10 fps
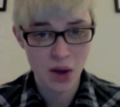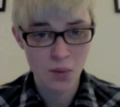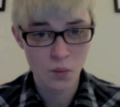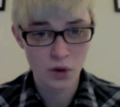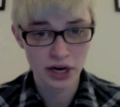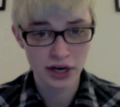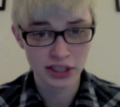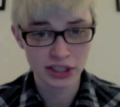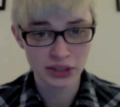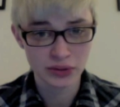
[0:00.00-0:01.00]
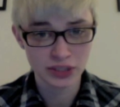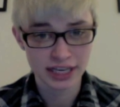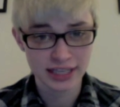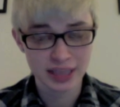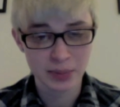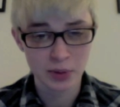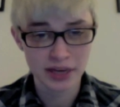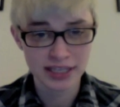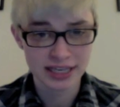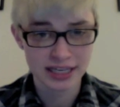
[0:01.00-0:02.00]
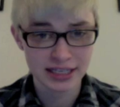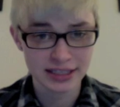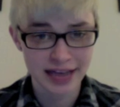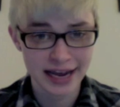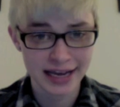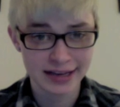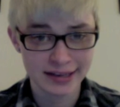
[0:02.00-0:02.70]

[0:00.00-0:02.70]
where you take supplements and diet